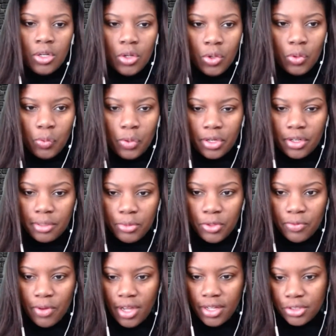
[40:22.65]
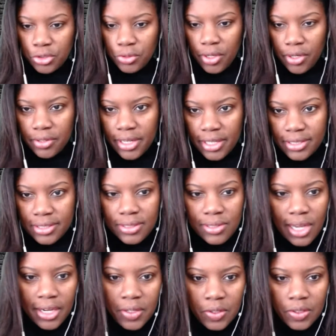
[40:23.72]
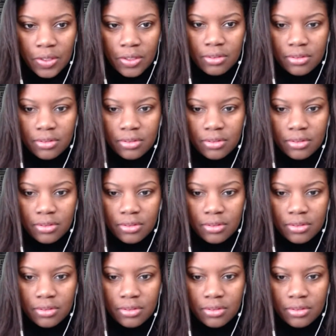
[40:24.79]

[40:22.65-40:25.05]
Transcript: we're going to move on to our next liner.